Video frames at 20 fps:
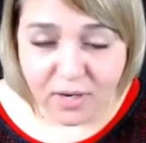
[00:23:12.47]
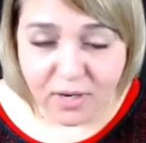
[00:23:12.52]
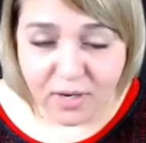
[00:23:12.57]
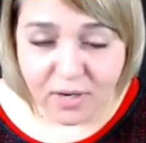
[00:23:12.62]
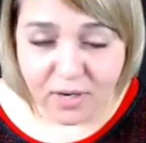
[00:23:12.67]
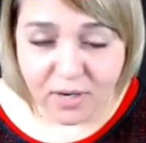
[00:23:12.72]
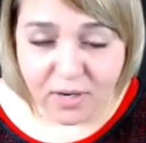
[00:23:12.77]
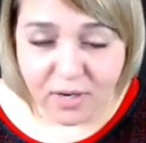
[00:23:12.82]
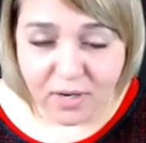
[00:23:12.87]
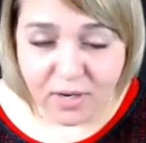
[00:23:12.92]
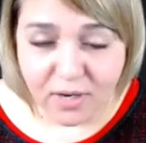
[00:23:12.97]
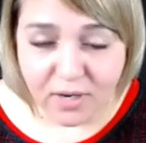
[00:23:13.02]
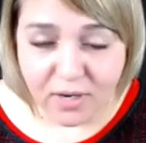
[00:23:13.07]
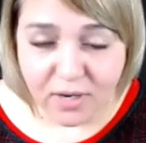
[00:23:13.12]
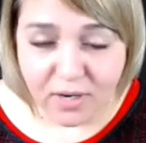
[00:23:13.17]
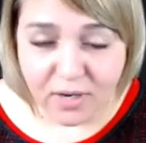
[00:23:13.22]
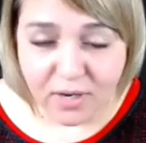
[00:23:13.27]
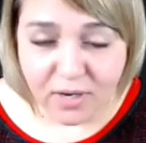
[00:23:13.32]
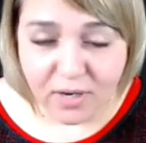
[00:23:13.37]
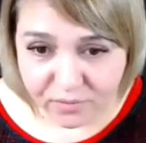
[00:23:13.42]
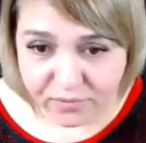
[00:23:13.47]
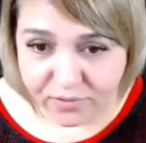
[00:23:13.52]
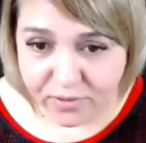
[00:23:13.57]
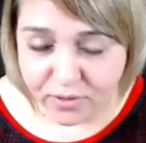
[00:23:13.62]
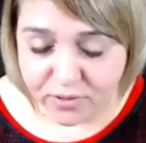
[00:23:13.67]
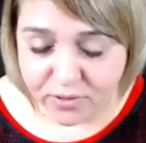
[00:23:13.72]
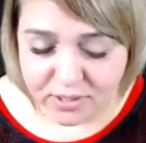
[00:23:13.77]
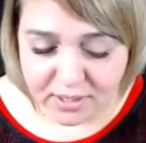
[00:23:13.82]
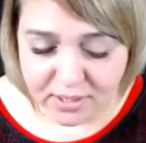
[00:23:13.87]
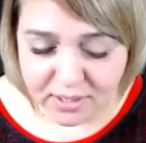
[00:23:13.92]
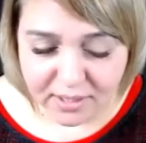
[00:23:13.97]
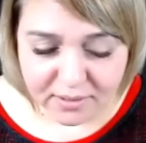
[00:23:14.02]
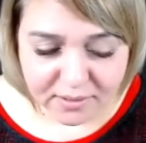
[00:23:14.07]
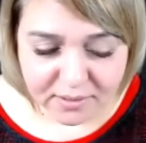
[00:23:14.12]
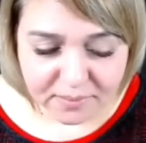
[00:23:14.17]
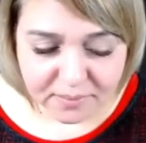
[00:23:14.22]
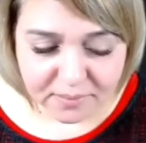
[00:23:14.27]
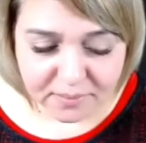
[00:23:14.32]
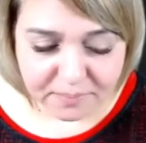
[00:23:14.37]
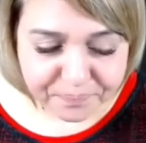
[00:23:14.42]
Like I just came up with all of those
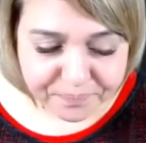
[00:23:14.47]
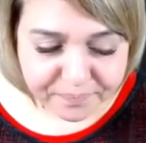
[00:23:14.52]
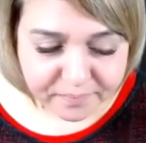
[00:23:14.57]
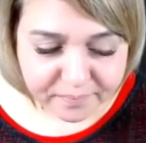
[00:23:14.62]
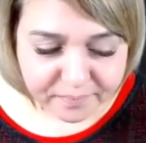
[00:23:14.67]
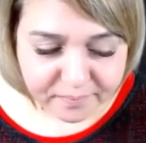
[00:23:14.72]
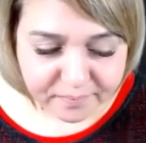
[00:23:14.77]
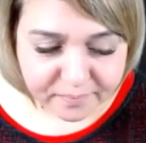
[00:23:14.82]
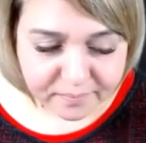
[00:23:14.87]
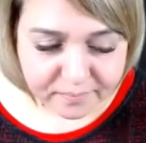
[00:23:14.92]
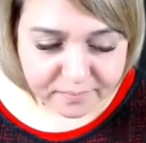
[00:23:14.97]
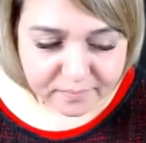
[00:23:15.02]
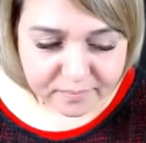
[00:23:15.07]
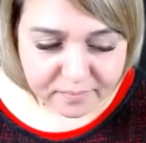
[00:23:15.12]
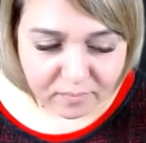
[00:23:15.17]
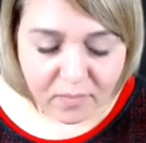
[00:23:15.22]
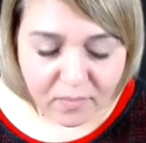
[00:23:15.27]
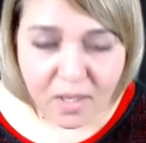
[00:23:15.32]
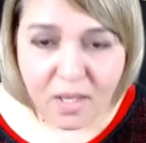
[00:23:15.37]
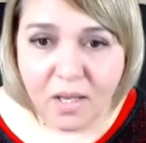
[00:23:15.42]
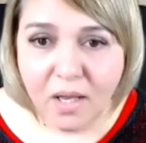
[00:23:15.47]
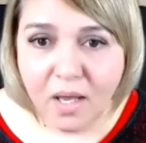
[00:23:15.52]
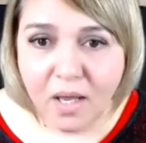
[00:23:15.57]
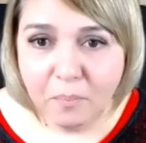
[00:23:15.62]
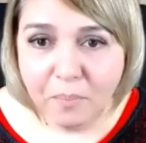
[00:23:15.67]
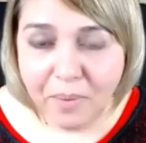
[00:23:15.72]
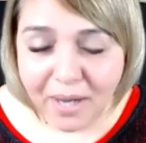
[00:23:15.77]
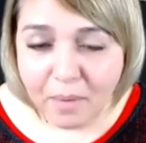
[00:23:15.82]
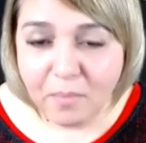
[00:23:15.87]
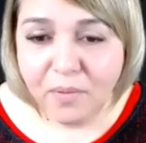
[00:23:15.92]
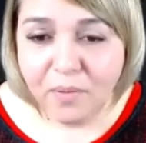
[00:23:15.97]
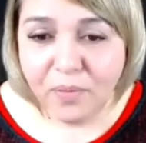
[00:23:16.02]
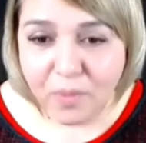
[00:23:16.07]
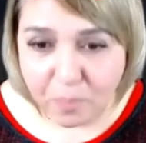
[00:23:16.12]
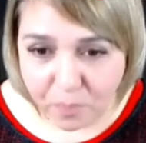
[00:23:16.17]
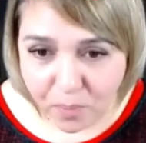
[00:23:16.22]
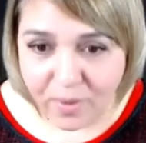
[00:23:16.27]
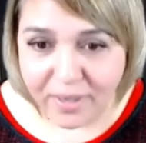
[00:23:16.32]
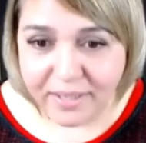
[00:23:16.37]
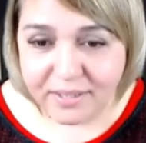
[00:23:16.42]
things. But I'm on the
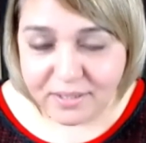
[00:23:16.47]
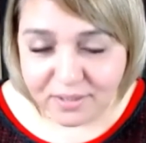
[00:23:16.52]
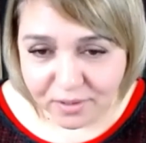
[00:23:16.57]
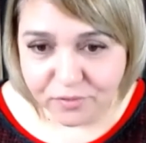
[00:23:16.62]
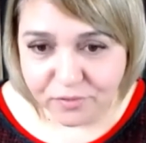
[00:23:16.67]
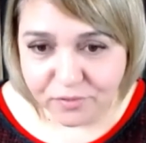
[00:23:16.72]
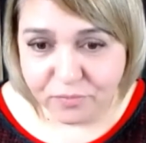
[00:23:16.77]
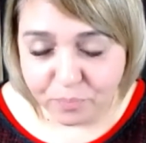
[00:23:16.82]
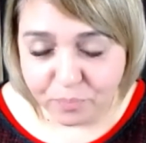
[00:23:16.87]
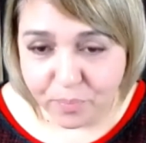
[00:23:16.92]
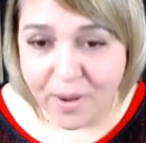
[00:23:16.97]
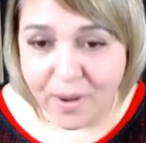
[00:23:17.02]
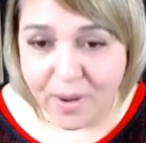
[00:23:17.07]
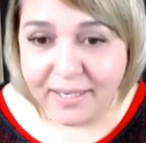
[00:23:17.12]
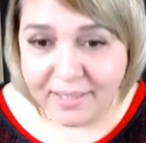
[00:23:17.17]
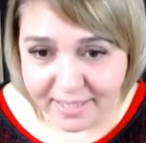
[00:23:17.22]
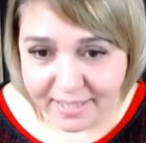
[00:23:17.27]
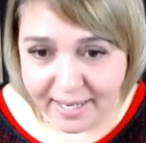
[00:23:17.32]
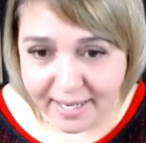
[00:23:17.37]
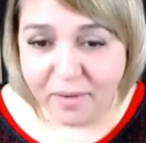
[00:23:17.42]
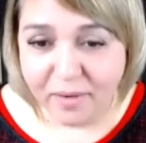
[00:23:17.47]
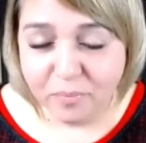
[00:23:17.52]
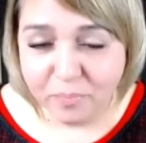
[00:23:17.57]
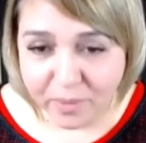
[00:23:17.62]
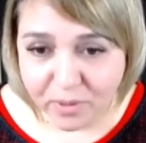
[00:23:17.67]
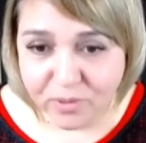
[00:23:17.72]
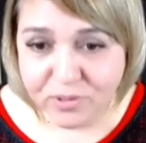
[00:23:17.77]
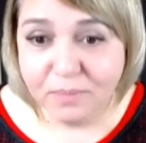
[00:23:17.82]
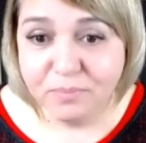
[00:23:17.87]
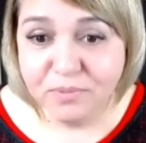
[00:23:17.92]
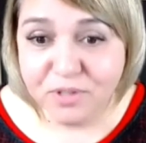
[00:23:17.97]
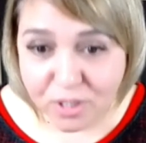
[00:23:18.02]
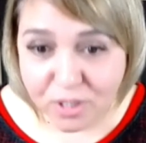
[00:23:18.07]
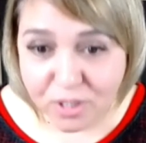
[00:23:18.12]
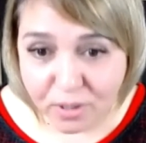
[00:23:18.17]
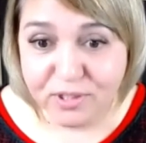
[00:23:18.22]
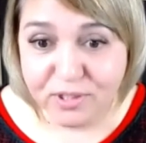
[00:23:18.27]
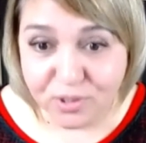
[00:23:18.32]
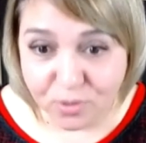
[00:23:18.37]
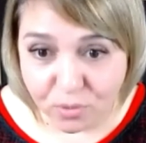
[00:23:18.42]
point of breakdown because I'm
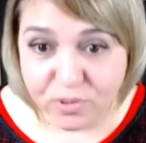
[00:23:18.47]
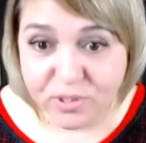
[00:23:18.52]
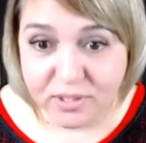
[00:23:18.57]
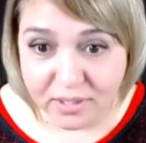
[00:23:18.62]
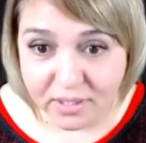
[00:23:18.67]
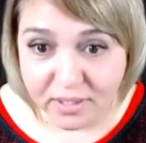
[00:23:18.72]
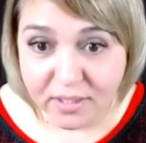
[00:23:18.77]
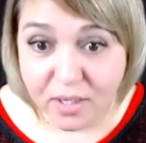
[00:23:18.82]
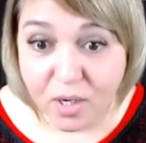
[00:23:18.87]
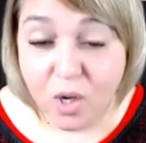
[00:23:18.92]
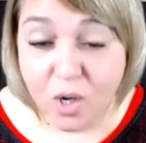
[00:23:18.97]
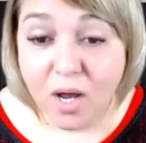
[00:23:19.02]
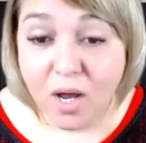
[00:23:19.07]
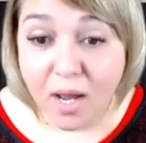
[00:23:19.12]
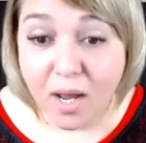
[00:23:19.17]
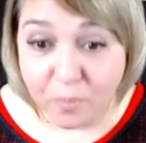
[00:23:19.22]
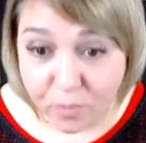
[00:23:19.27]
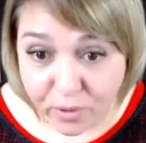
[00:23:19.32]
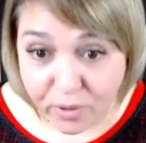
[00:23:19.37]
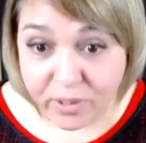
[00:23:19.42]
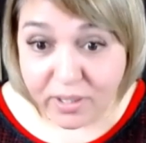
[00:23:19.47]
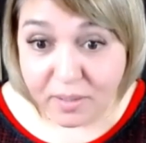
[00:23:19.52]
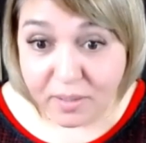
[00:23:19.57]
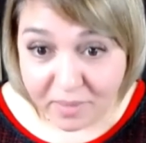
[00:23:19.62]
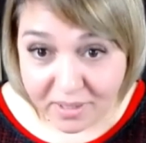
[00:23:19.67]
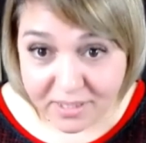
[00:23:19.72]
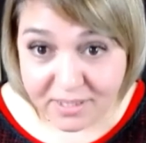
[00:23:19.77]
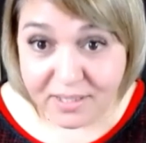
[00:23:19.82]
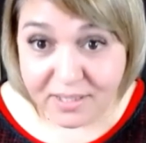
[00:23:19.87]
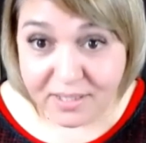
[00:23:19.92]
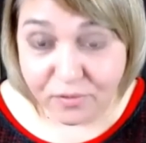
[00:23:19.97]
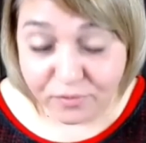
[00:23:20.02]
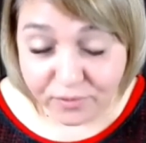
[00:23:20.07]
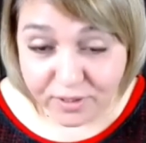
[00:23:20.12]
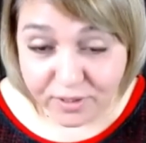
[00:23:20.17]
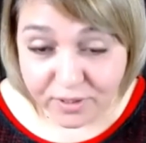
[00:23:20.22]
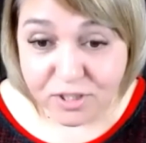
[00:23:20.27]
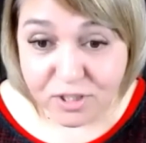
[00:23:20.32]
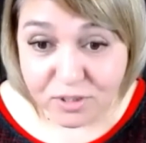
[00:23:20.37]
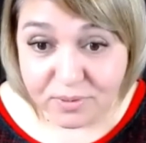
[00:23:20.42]
so exhausted. I'm working myself
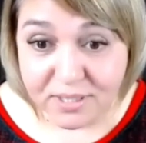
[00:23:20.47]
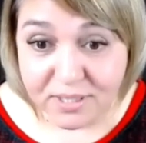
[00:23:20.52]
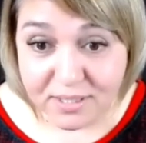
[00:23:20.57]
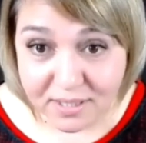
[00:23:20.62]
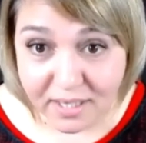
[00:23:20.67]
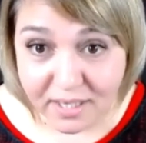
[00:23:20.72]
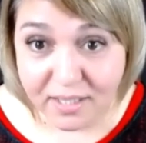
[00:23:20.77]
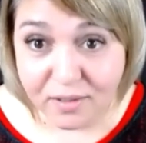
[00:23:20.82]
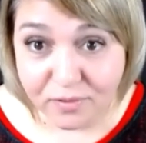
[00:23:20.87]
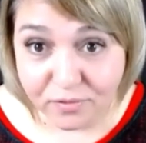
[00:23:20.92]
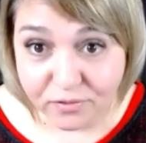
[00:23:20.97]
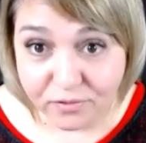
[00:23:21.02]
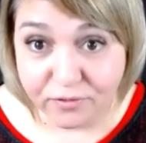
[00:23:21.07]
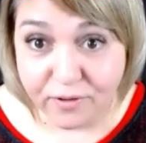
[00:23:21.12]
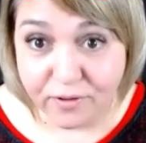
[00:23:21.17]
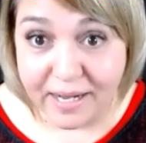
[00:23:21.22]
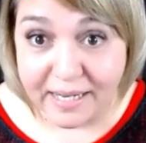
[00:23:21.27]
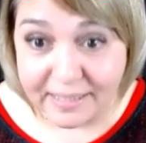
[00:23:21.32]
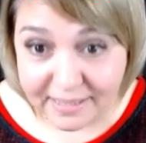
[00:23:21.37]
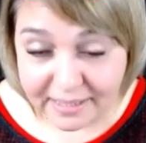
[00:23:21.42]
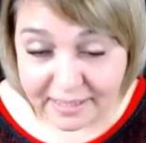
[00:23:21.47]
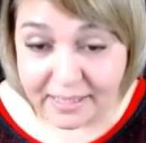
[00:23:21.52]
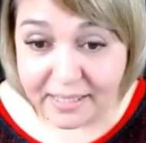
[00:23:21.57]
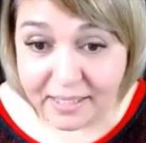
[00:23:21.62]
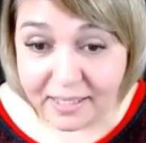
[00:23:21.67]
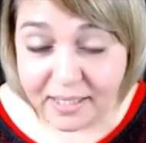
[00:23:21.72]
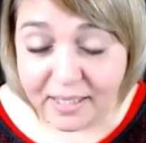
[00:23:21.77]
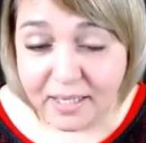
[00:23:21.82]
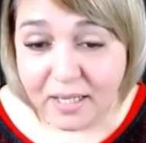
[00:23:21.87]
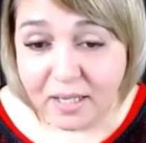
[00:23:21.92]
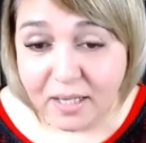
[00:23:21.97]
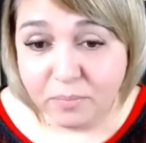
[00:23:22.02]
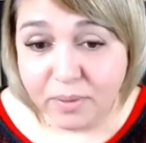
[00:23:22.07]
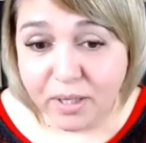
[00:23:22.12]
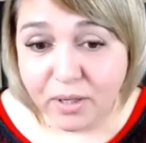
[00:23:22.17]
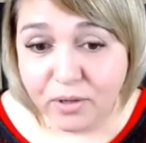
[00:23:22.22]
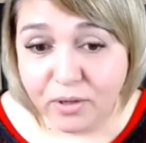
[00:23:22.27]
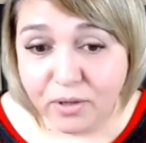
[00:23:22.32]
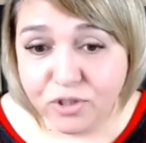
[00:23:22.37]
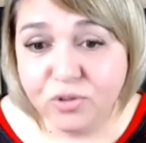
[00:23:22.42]
into a state of frenzy
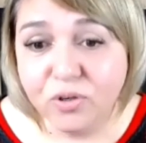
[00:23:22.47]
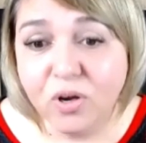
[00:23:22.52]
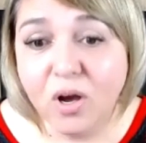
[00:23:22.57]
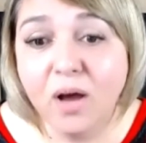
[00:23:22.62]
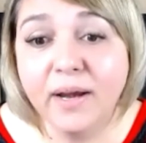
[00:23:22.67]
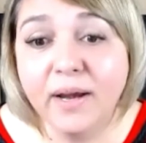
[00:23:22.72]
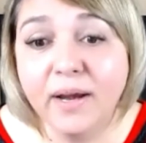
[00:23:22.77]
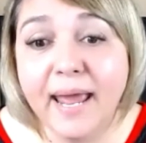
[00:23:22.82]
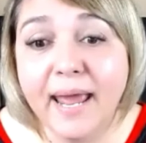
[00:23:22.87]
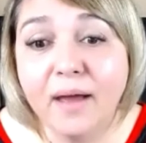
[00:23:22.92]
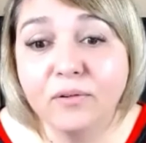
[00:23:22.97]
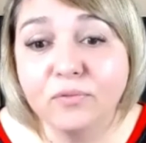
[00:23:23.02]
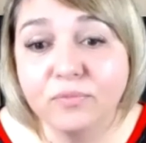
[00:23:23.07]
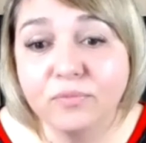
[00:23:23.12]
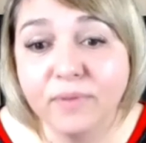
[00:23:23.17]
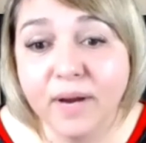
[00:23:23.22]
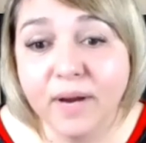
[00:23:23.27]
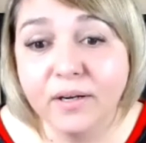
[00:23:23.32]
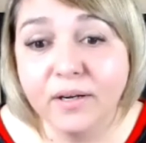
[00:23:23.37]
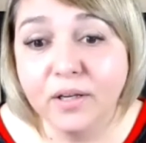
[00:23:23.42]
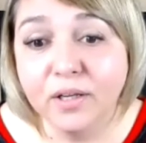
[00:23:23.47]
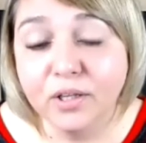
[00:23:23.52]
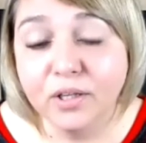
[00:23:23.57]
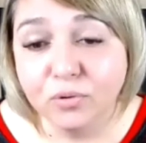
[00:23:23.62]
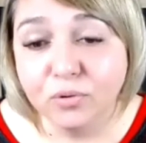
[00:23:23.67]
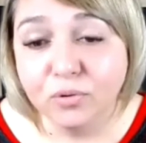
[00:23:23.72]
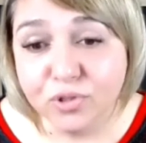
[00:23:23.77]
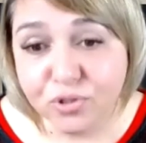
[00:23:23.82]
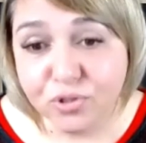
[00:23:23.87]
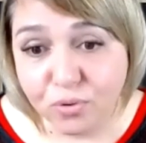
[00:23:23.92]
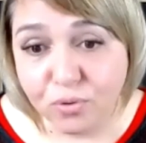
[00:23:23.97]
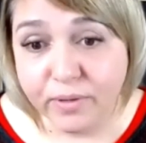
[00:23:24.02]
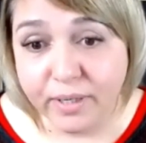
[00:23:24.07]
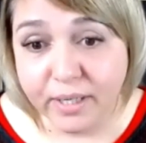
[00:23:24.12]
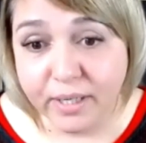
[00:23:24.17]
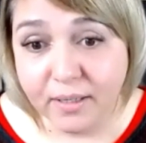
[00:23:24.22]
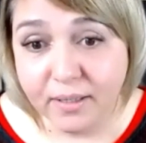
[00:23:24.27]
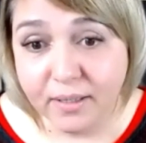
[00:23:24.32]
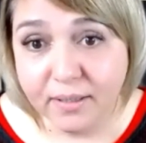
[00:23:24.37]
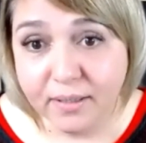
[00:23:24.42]
because you can't outrun your
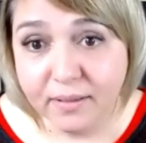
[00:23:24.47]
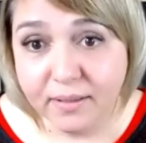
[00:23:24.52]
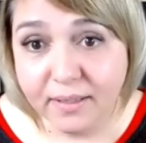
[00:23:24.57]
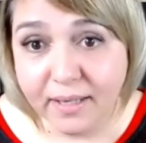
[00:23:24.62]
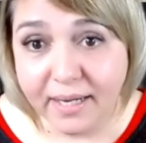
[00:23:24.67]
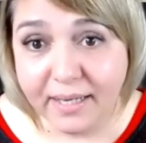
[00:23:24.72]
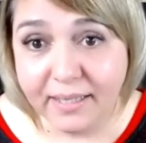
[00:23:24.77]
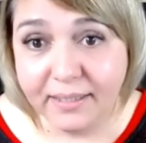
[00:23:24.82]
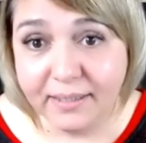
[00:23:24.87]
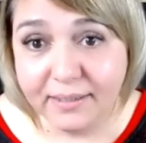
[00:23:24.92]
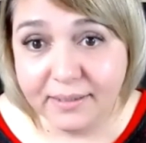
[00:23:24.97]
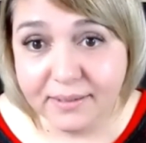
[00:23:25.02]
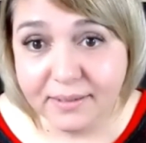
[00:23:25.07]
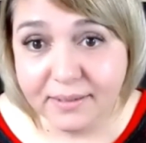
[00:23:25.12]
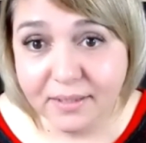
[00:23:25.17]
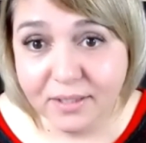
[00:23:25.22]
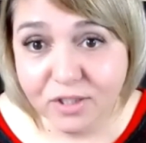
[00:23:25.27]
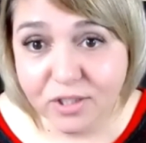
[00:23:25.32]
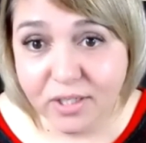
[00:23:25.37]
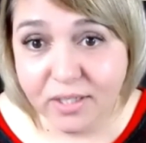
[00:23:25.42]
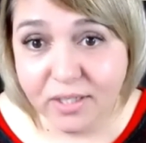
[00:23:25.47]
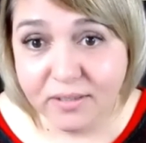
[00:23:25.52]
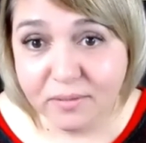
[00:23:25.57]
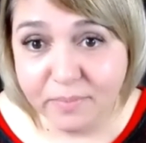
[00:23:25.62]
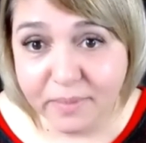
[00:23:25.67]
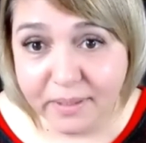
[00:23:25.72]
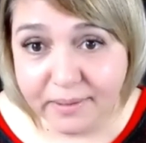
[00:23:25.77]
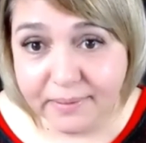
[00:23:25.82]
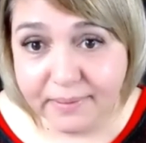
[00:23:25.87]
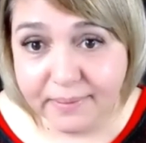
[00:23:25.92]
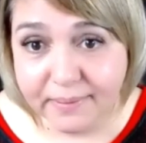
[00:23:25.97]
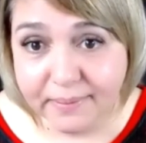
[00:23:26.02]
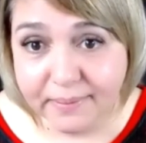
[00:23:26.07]
story, ladies, gentlemen.